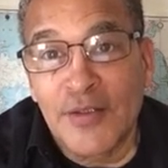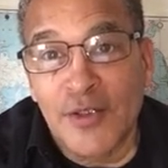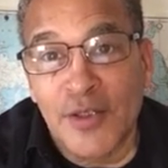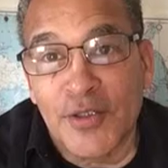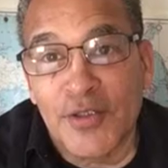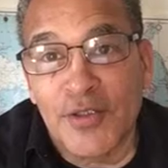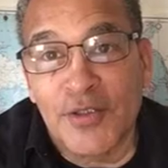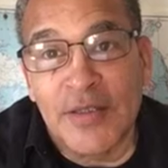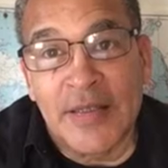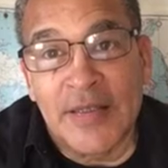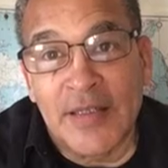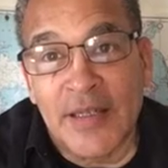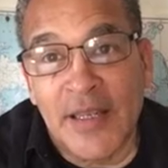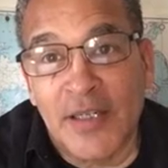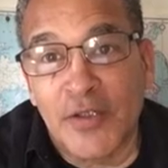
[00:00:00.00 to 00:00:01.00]
just
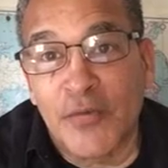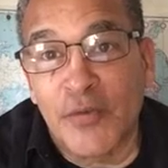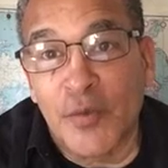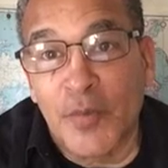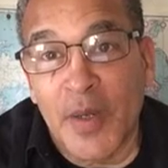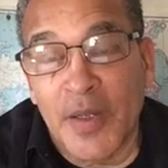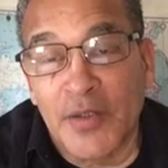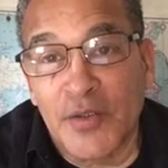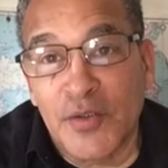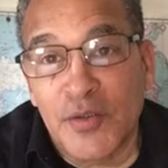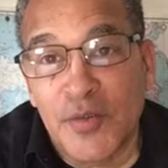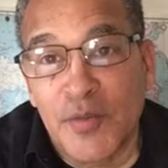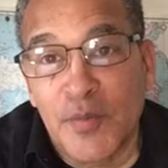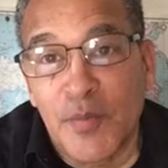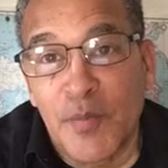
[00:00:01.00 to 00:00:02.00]
in the last few
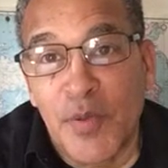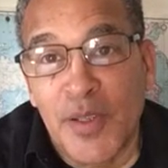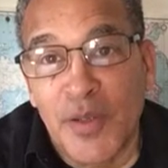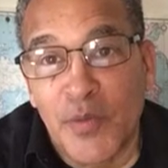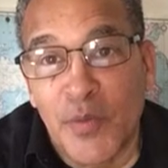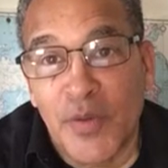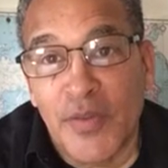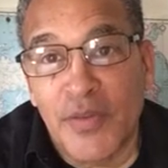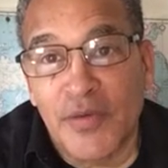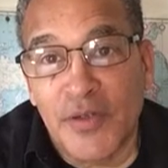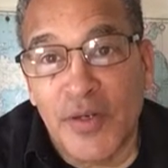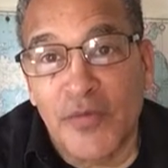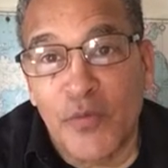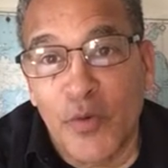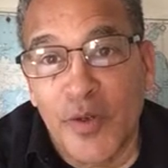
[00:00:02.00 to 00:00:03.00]
months being with
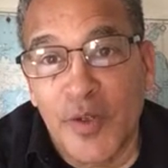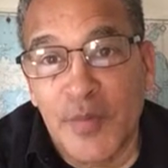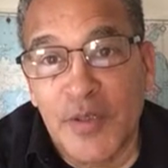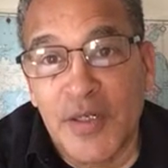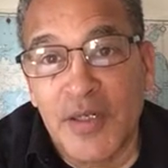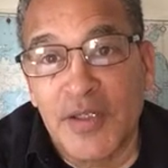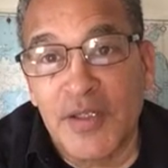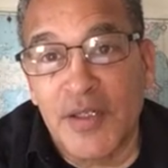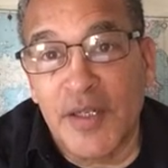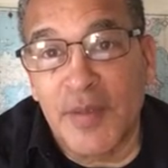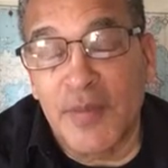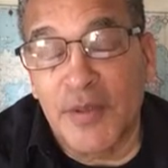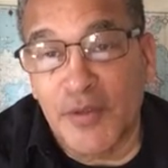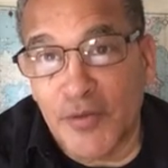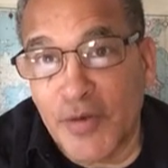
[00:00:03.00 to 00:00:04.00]
Jeff Williams and his
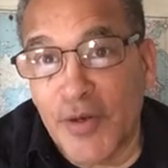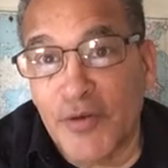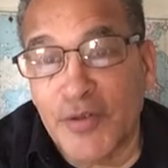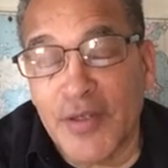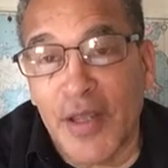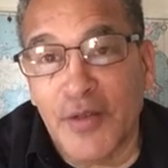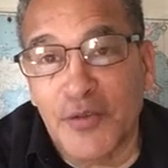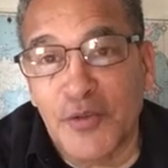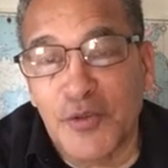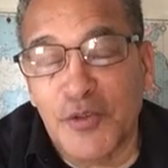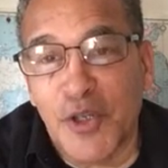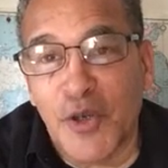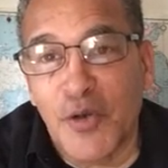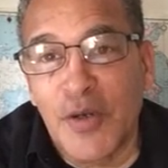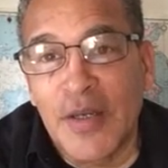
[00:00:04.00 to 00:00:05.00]
team at the Traders Council.
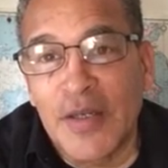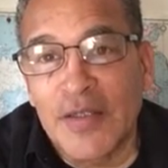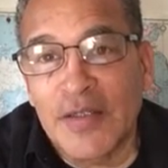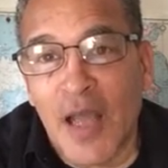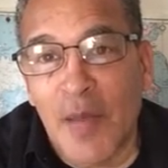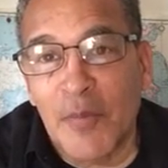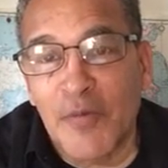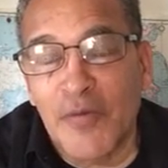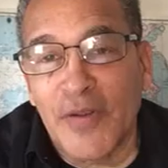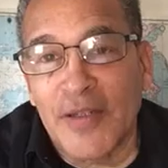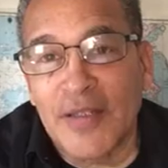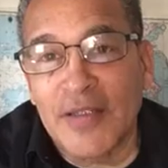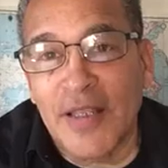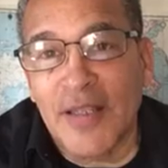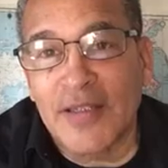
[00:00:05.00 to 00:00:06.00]
So Tom and
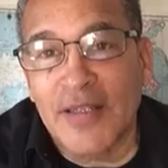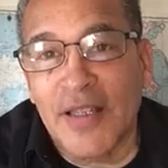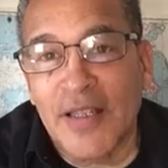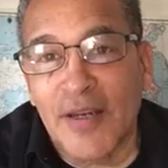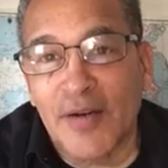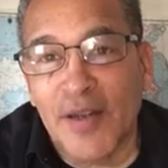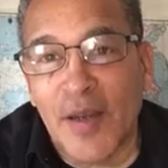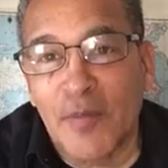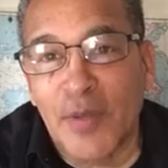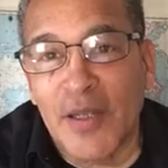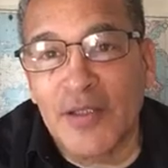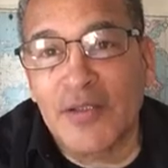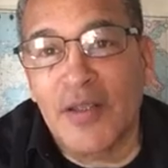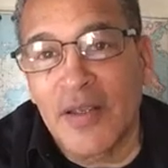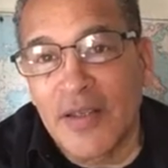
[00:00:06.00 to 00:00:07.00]
Philly saying take care, God
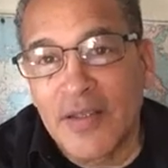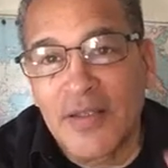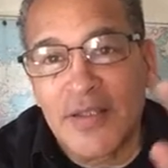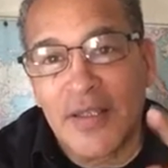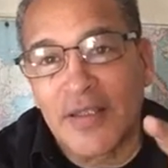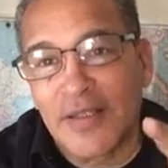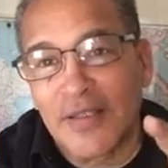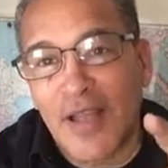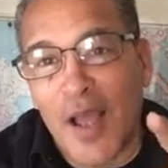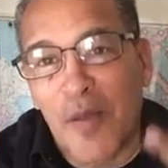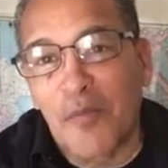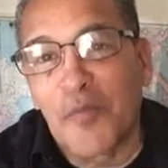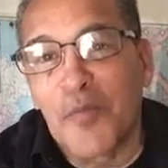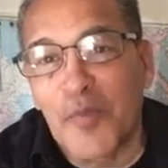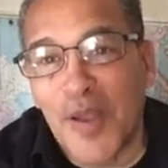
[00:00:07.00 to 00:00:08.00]
bless. See you at the
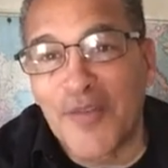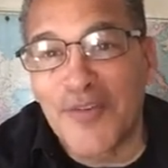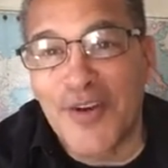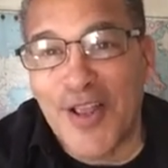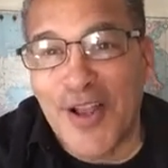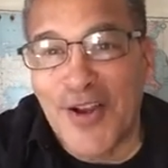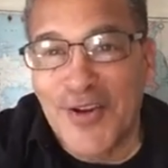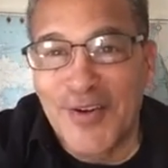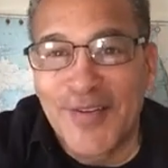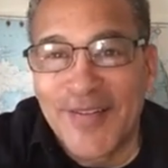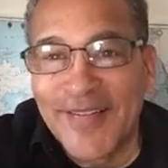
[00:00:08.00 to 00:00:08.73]
top. Bye for now.